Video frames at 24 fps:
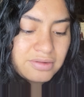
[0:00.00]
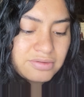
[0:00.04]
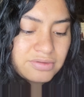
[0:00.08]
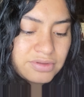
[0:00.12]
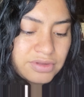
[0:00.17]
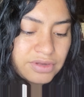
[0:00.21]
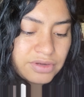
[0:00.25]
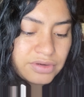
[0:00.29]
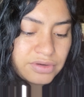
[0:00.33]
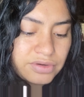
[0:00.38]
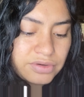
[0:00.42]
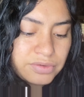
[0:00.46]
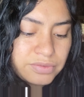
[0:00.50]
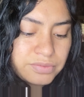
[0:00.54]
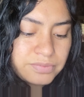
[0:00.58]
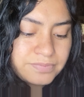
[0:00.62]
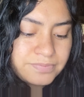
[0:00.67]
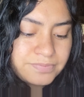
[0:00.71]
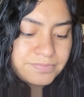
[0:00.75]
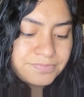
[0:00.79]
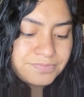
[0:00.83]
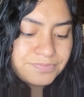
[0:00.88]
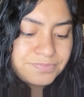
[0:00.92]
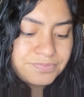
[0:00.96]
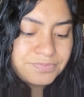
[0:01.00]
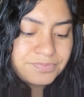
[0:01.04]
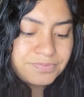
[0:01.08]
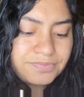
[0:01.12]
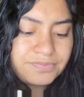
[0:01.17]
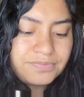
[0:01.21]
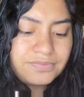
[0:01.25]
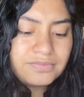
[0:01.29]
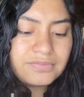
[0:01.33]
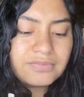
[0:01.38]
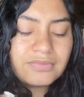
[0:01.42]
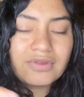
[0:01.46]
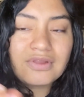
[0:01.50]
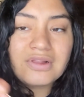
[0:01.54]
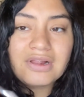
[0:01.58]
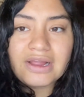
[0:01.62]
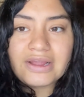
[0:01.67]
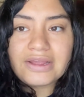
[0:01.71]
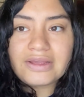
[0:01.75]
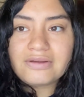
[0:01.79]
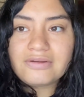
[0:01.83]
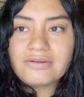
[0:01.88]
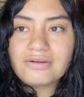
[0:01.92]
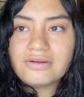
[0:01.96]
So
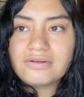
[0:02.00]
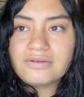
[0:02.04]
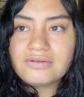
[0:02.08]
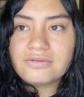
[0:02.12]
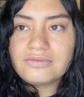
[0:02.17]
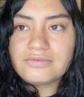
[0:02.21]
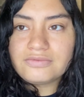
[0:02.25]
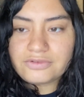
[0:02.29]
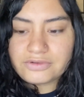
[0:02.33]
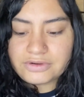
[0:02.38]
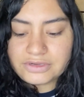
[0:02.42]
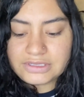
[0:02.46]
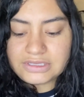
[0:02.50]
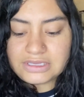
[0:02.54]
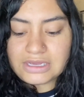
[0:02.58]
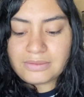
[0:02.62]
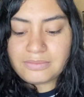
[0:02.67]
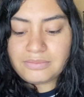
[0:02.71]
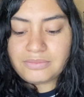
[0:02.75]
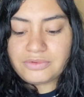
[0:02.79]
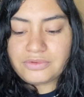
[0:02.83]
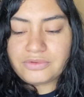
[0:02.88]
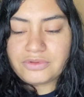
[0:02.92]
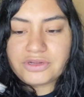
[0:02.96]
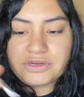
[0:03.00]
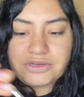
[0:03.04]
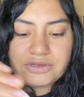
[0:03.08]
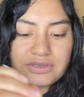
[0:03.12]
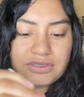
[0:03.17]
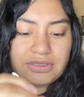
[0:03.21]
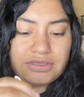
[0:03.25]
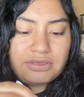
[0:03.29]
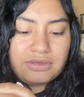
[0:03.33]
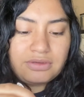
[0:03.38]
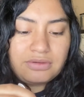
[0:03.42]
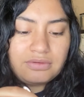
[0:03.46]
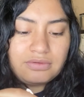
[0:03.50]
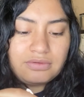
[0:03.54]
like, for example, there's